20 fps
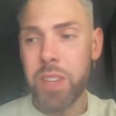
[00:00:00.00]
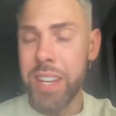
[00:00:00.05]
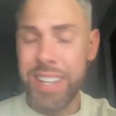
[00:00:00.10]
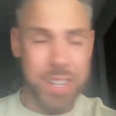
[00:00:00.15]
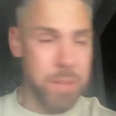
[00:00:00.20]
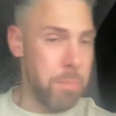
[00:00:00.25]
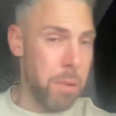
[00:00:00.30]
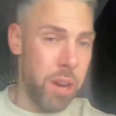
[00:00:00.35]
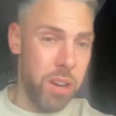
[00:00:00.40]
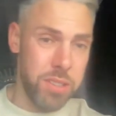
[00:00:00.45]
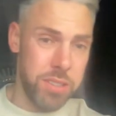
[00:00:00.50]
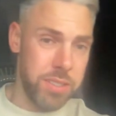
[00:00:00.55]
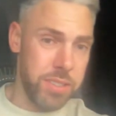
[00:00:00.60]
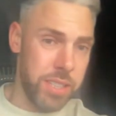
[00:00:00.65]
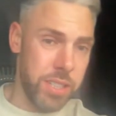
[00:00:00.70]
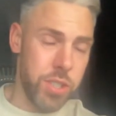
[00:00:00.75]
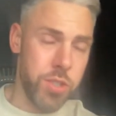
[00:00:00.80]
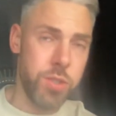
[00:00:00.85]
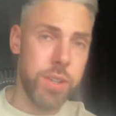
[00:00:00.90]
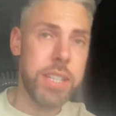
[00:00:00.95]
and he passes
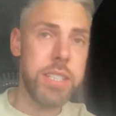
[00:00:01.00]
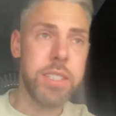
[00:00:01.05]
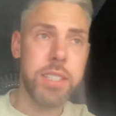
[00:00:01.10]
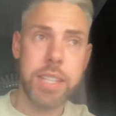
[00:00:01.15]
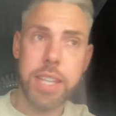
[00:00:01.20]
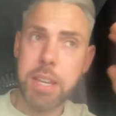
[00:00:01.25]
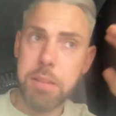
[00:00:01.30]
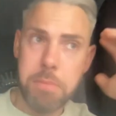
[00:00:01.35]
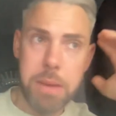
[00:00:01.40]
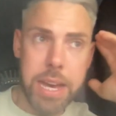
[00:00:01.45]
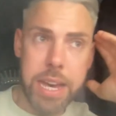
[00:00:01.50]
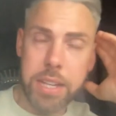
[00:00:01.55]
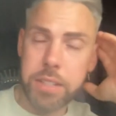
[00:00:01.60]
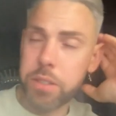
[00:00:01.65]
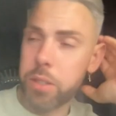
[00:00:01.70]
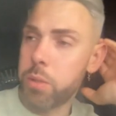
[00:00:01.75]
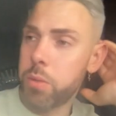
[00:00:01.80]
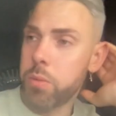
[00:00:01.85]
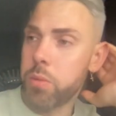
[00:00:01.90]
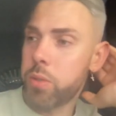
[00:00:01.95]
it straight to their man
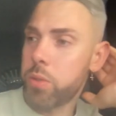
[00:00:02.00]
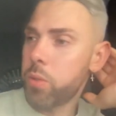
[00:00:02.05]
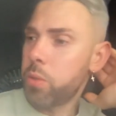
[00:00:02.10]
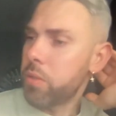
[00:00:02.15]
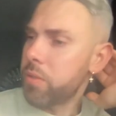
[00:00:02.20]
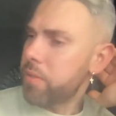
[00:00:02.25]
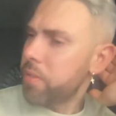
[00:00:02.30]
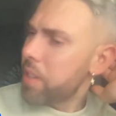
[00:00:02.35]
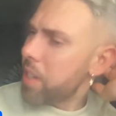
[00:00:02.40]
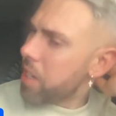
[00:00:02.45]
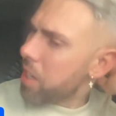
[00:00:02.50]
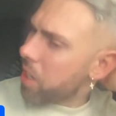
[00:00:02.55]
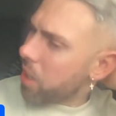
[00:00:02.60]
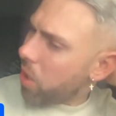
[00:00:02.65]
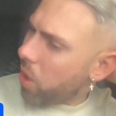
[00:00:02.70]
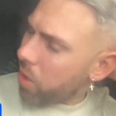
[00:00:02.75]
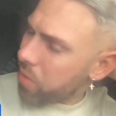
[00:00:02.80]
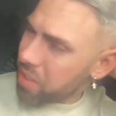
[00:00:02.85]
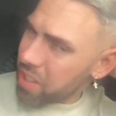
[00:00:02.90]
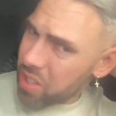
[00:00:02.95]
who's sort of
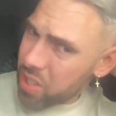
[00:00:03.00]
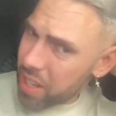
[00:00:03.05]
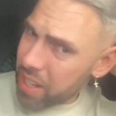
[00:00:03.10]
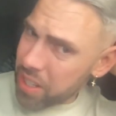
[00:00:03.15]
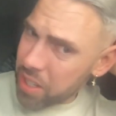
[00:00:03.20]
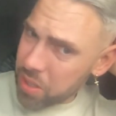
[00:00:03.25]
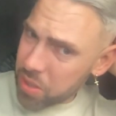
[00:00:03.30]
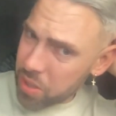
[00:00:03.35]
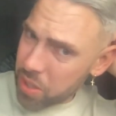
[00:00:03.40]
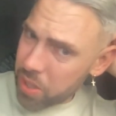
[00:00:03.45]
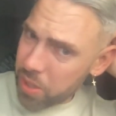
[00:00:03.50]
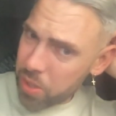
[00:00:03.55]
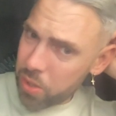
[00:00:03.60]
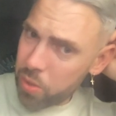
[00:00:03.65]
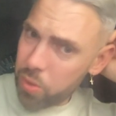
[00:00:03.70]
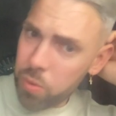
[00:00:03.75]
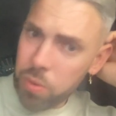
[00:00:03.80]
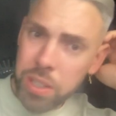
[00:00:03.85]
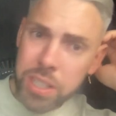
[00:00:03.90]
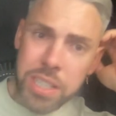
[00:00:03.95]
on the centre
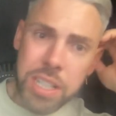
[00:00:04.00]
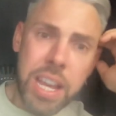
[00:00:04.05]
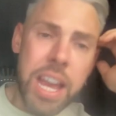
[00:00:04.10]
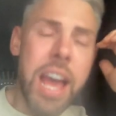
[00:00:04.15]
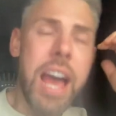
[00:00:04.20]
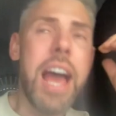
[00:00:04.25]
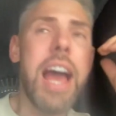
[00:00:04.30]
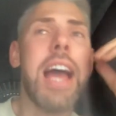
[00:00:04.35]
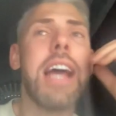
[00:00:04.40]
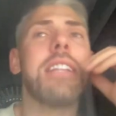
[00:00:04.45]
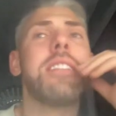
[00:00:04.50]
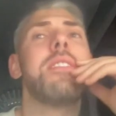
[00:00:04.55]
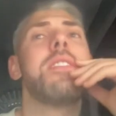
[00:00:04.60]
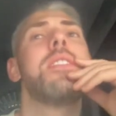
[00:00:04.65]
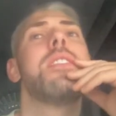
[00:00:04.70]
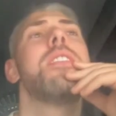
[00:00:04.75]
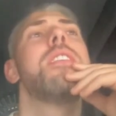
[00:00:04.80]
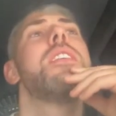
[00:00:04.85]
circle. And